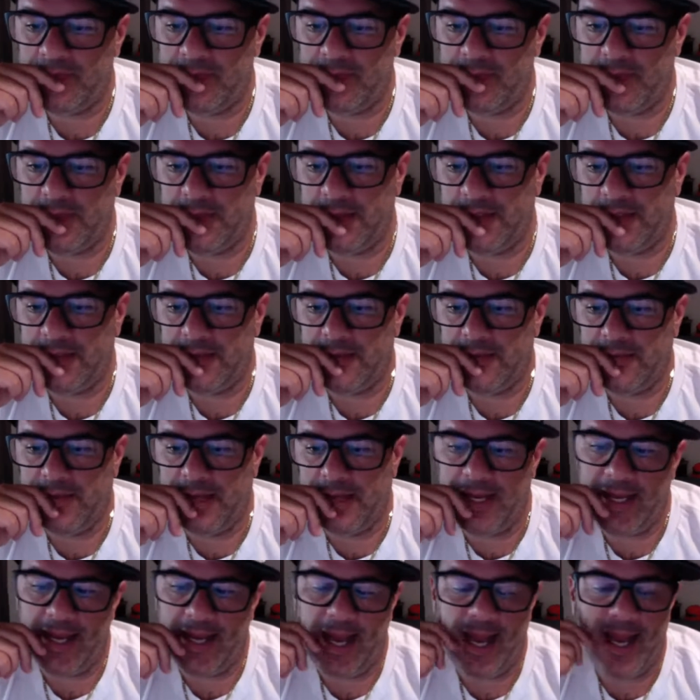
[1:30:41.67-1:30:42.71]
But when
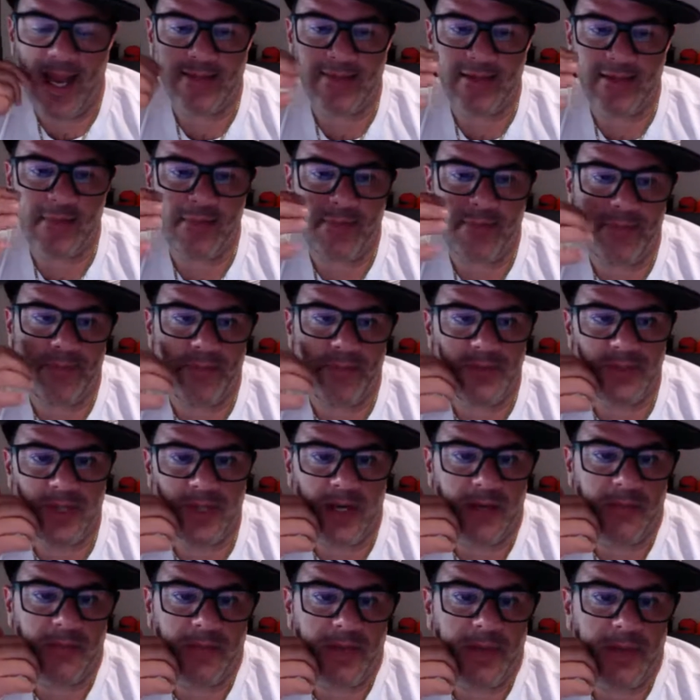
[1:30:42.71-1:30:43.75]
I ask
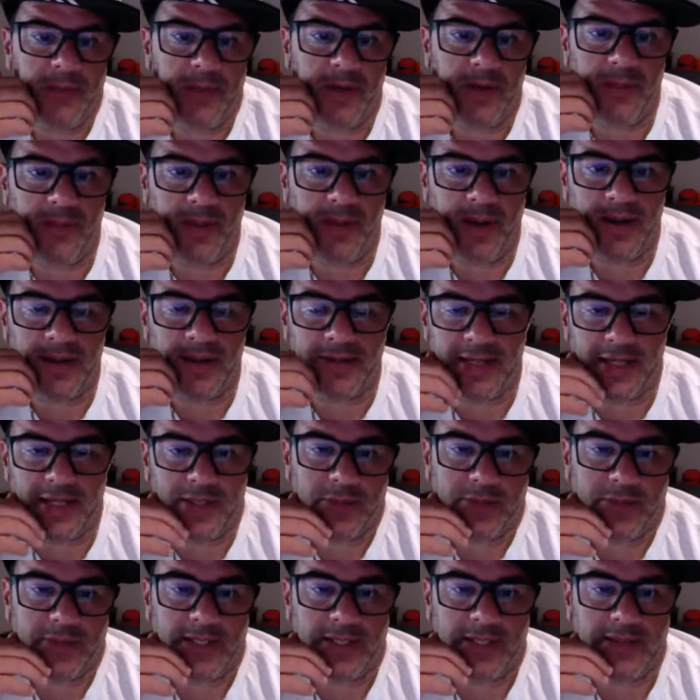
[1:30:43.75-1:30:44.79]
certain people about it, that's
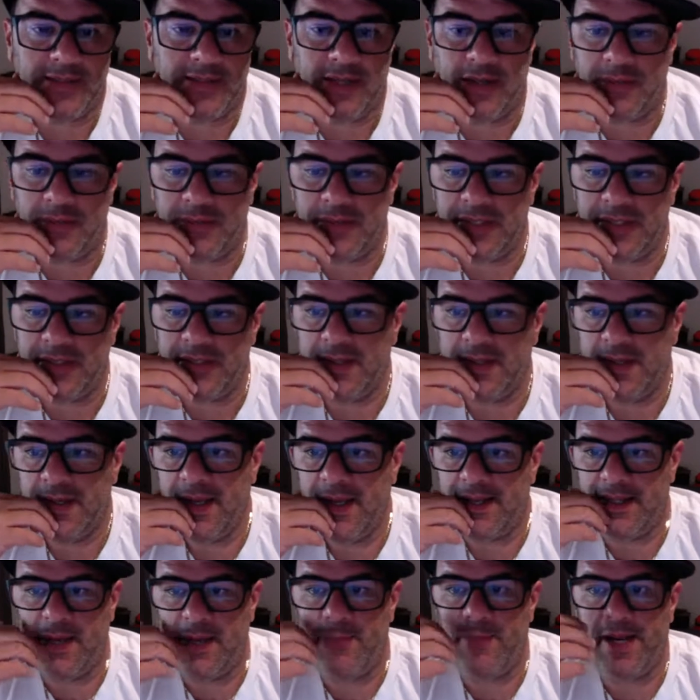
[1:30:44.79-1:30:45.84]
what they tell me.
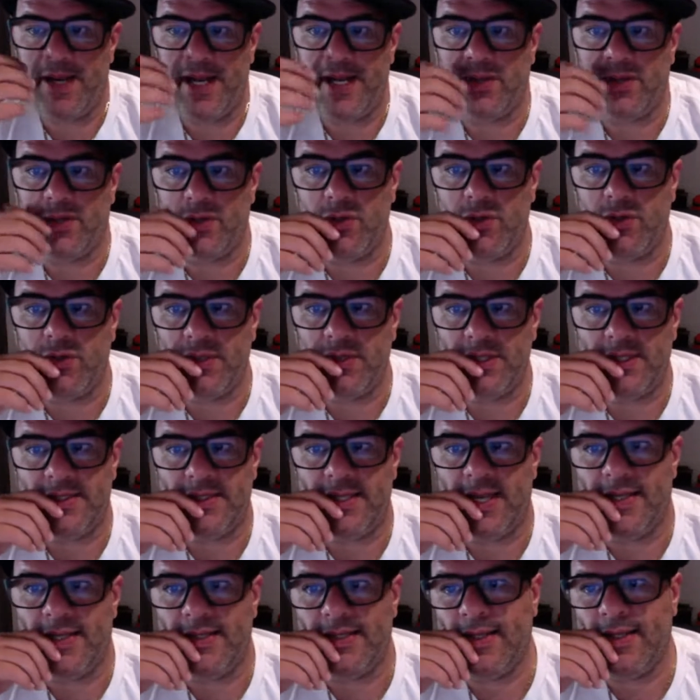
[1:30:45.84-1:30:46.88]
And then when I Googled it
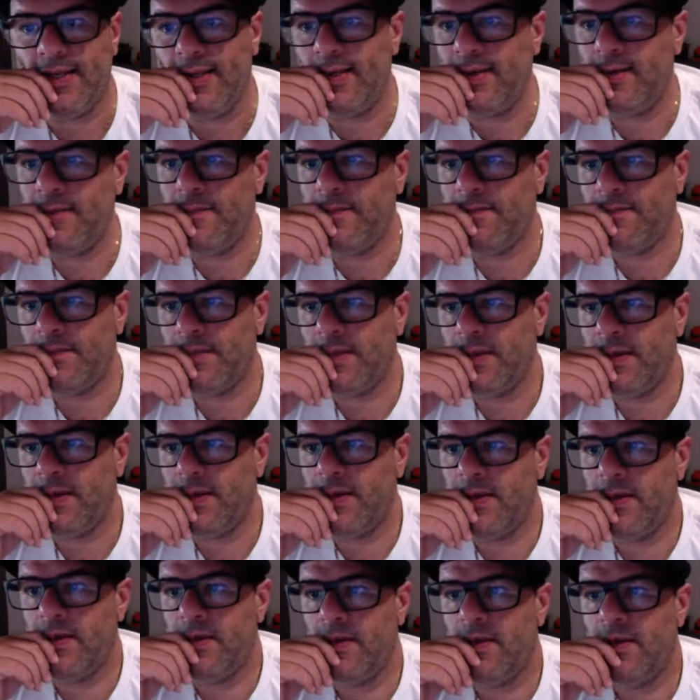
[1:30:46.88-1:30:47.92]
that day,
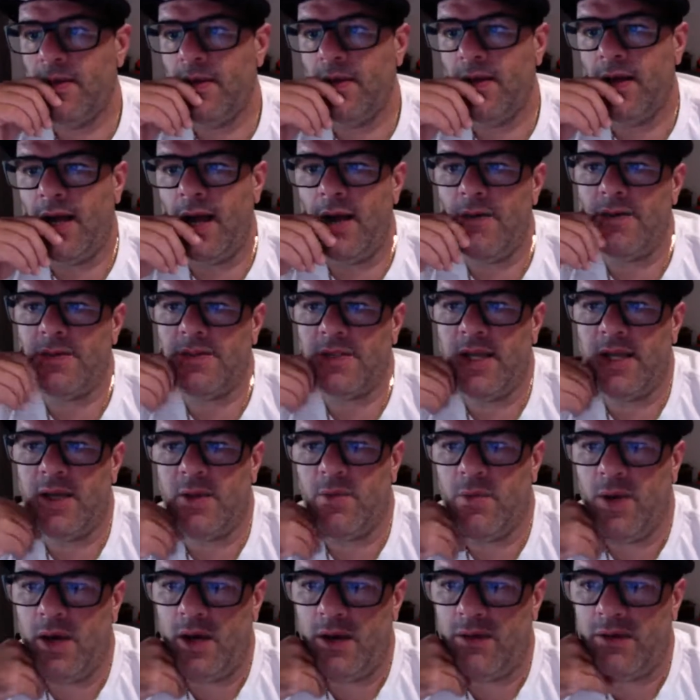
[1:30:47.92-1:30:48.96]
I was like,
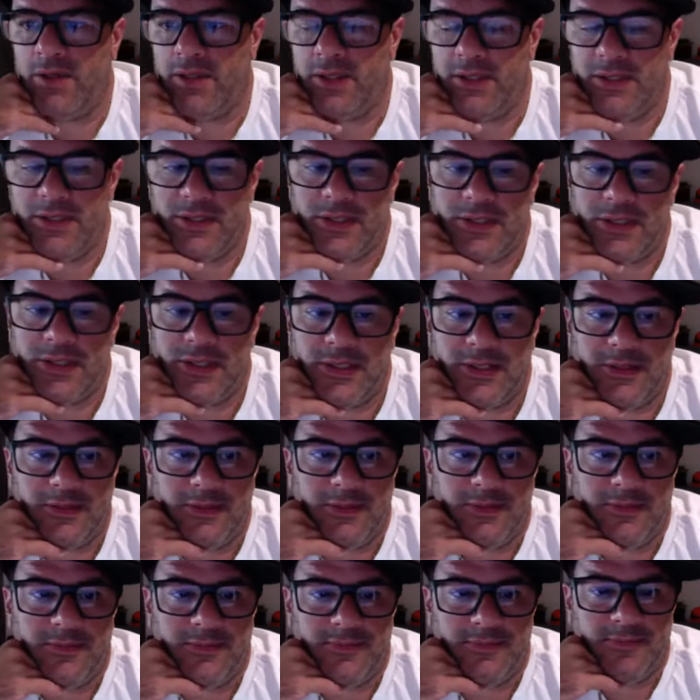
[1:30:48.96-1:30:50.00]
wow, look at this shit.
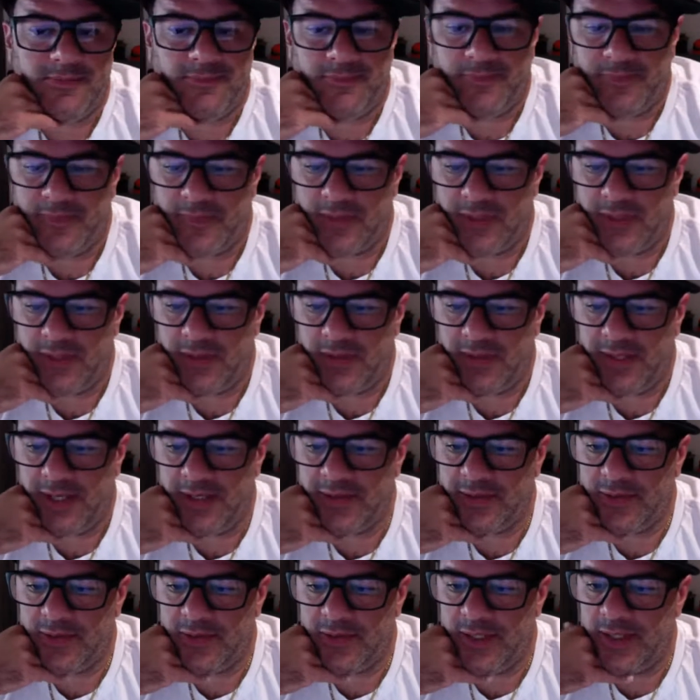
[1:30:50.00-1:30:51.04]

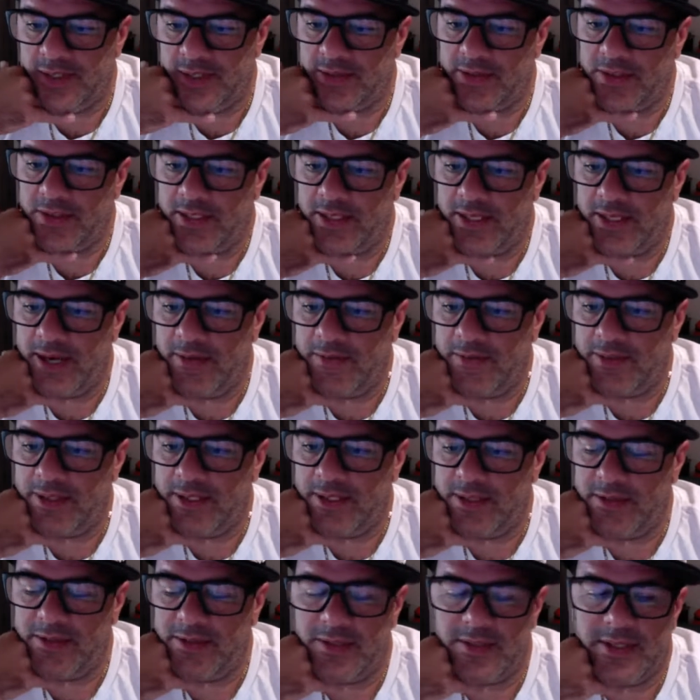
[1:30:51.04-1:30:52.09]
That's crazy. Like
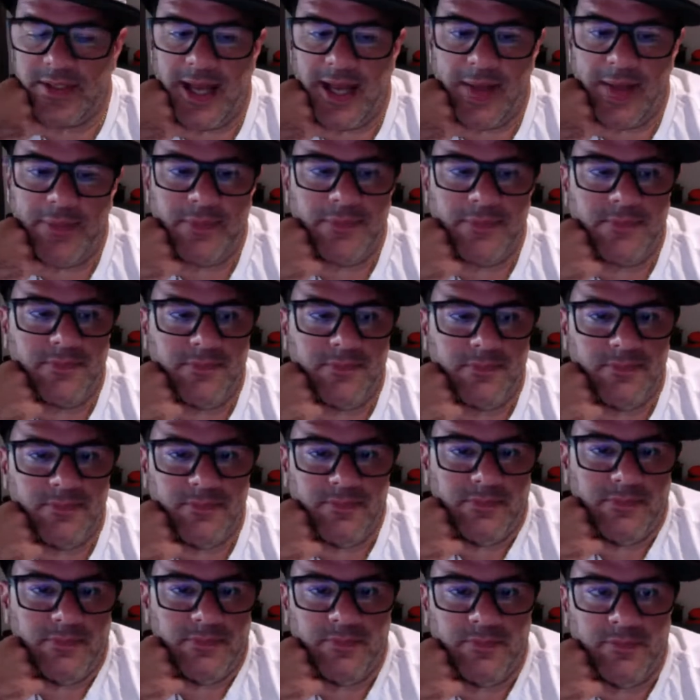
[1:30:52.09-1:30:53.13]
everything just happened
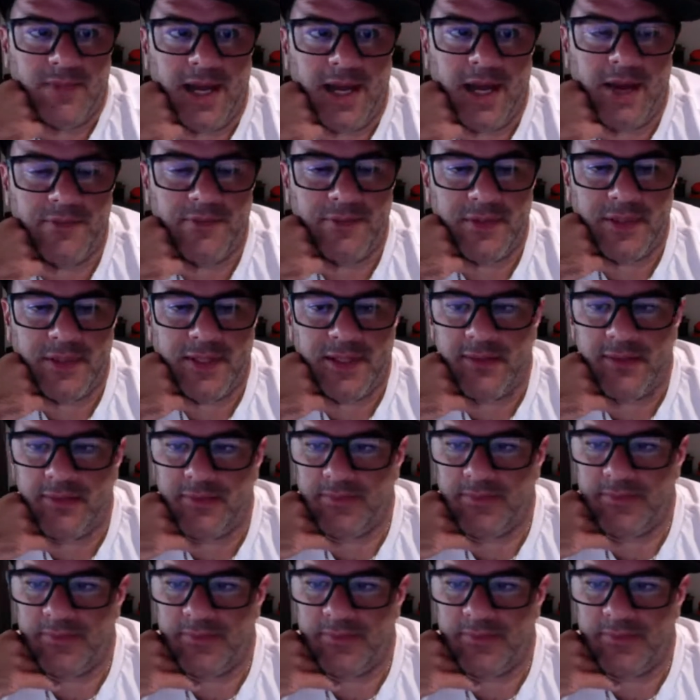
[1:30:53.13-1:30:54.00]
after that.